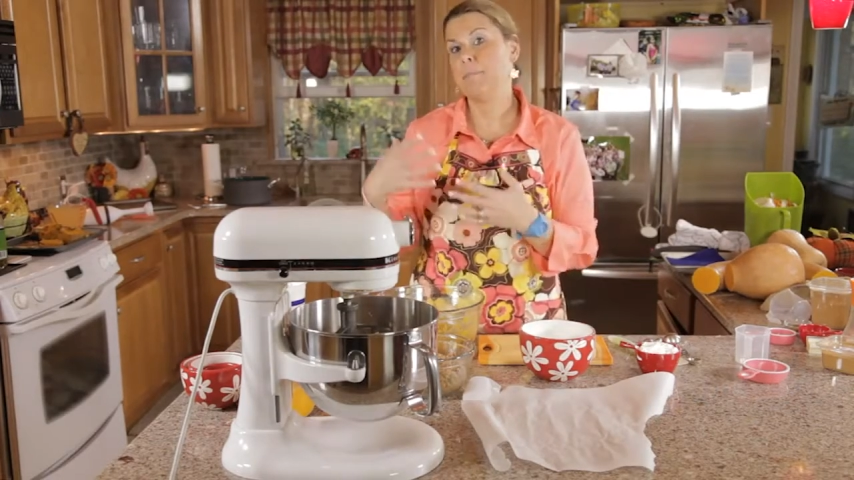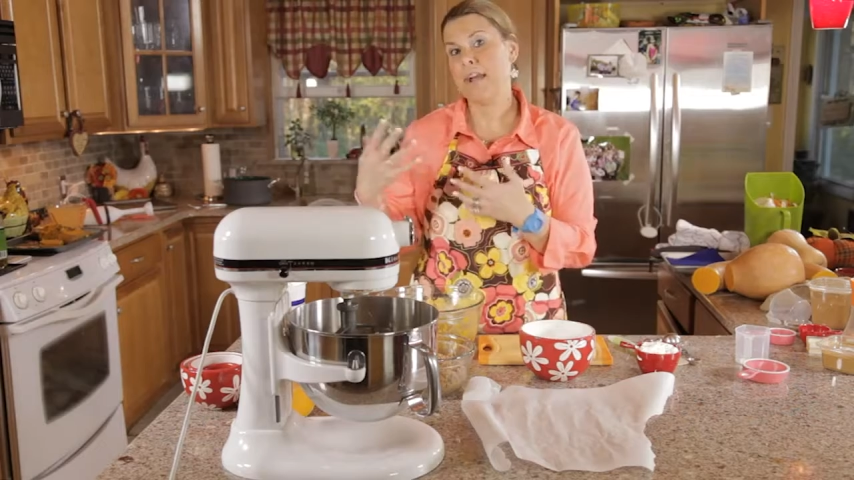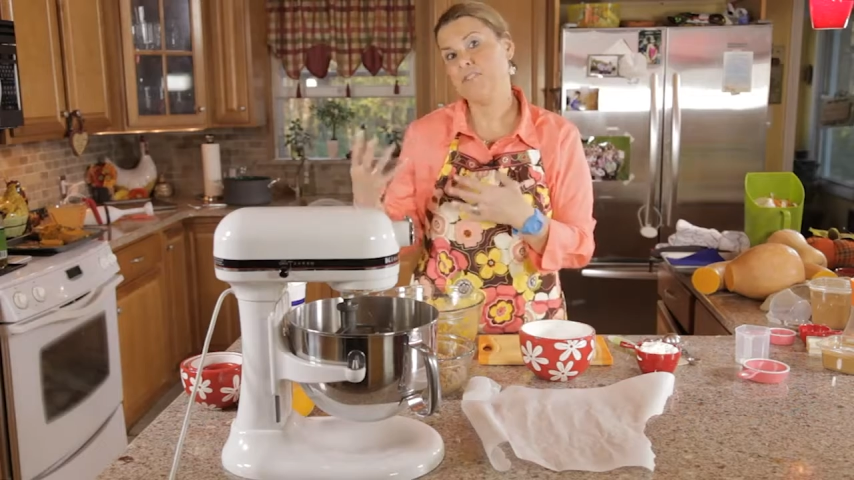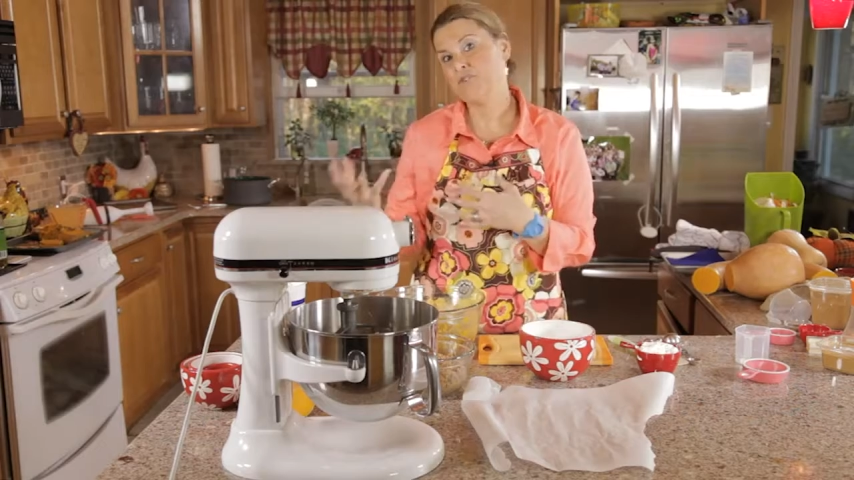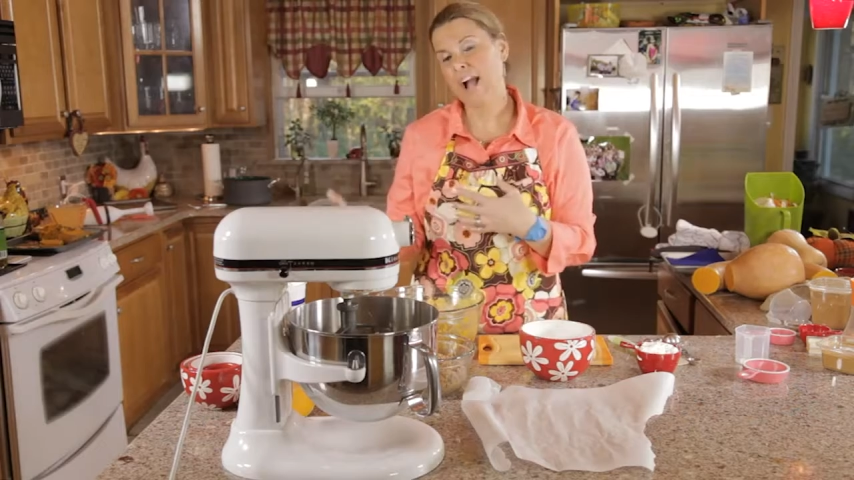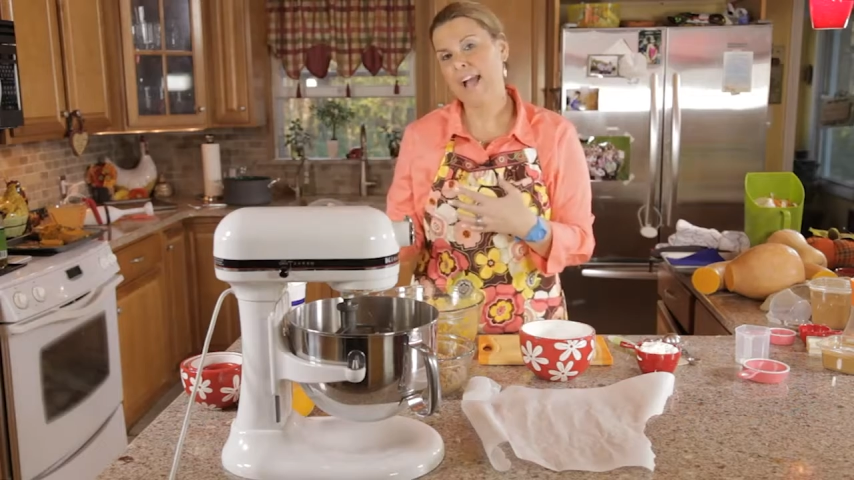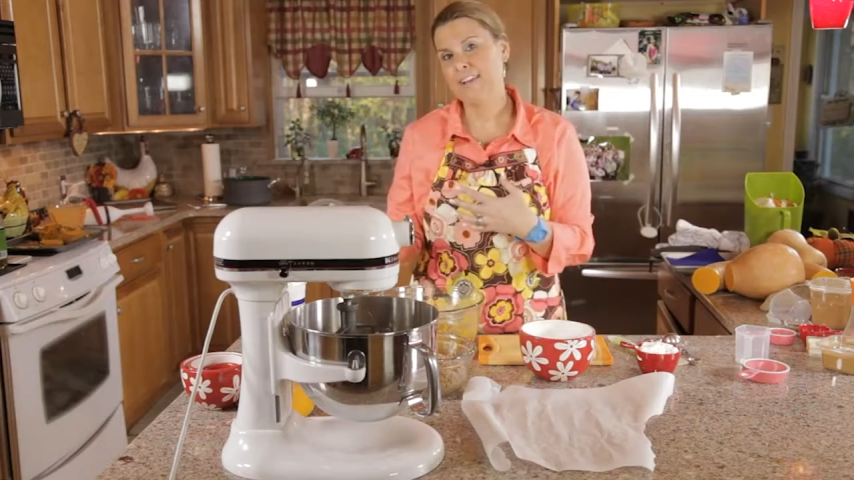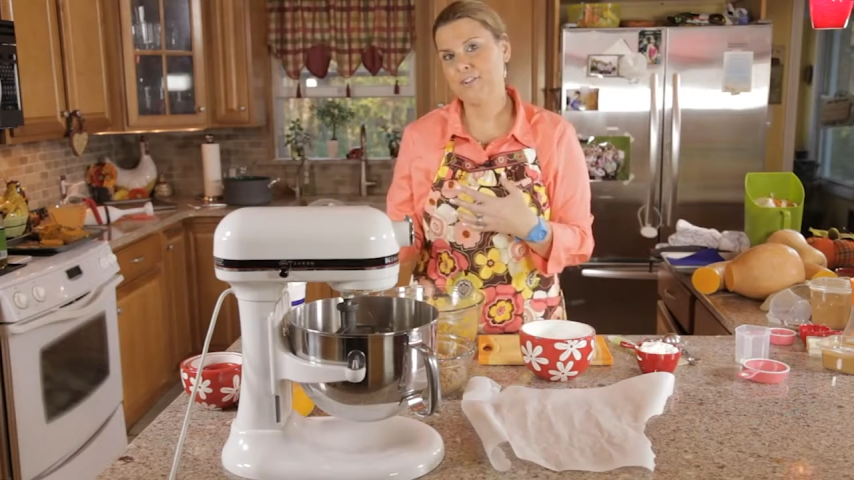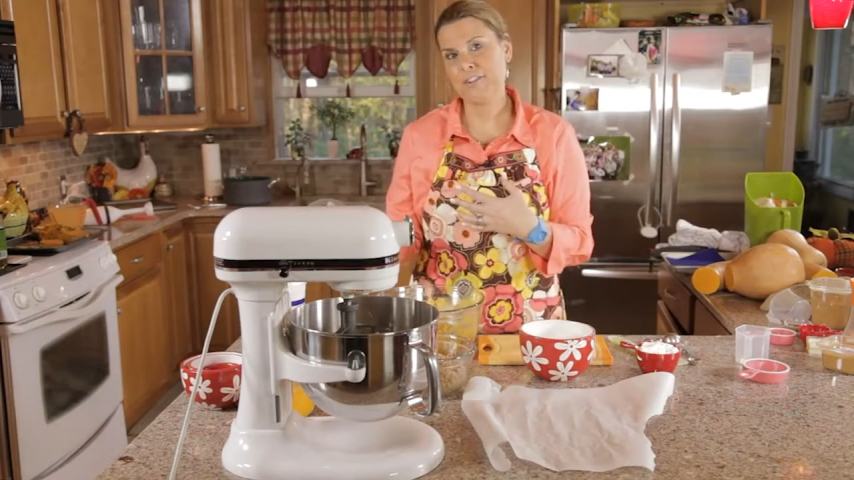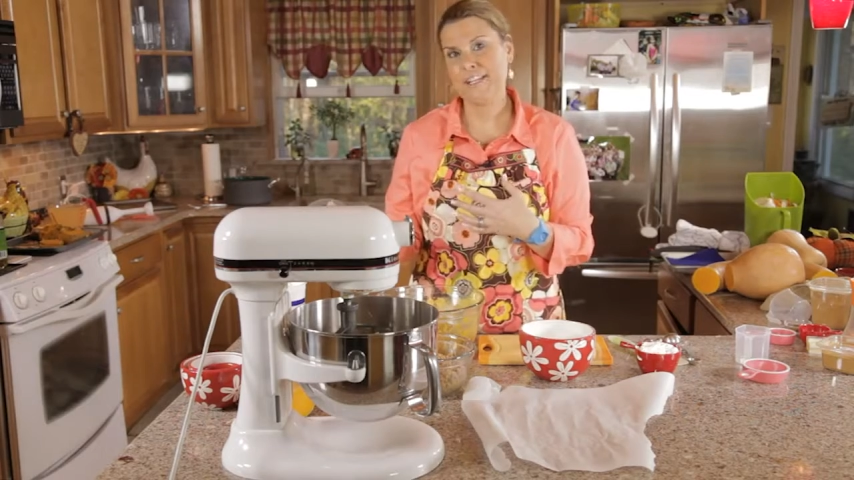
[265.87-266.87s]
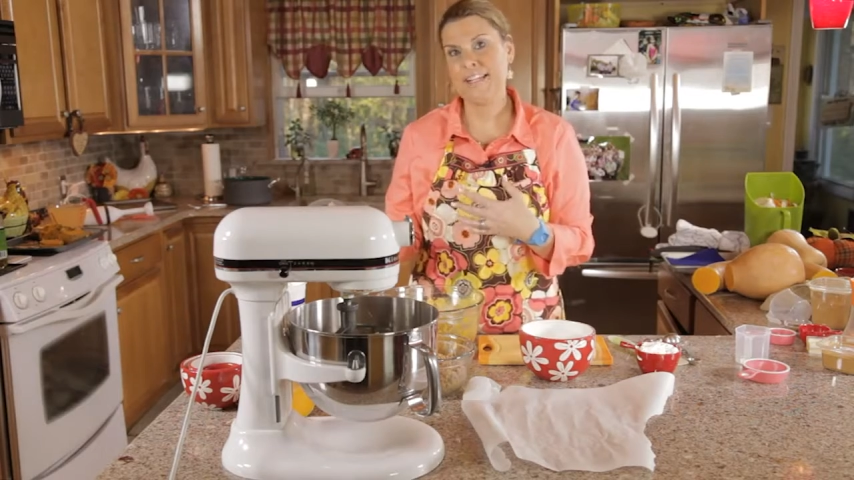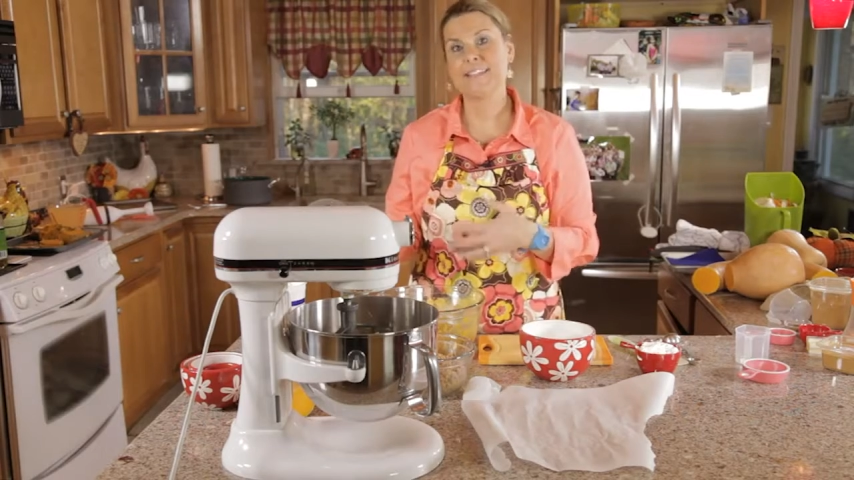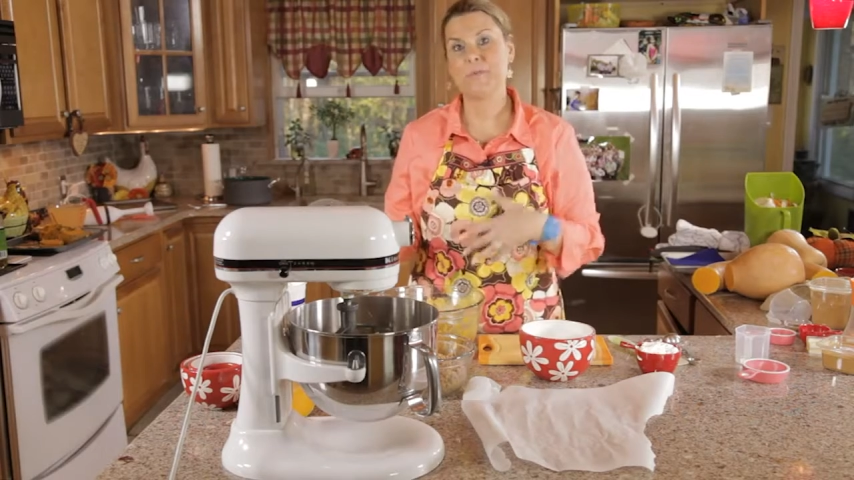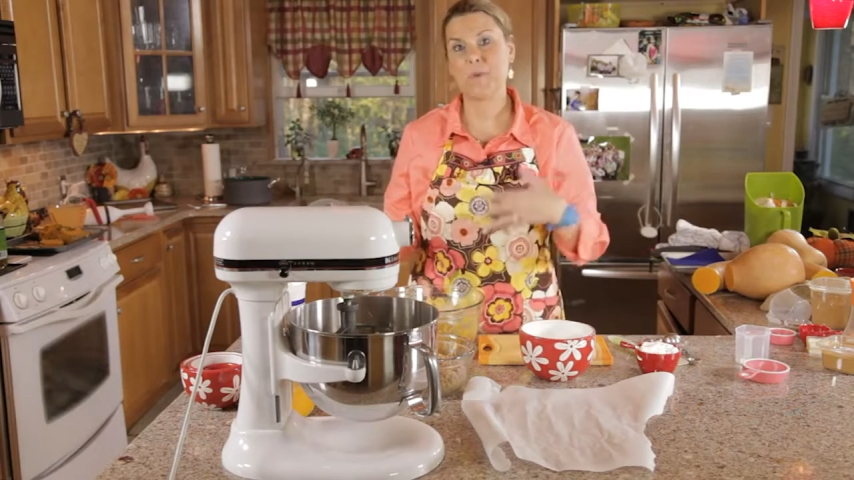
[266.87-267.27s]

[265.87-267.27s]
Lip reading: my dry ingredients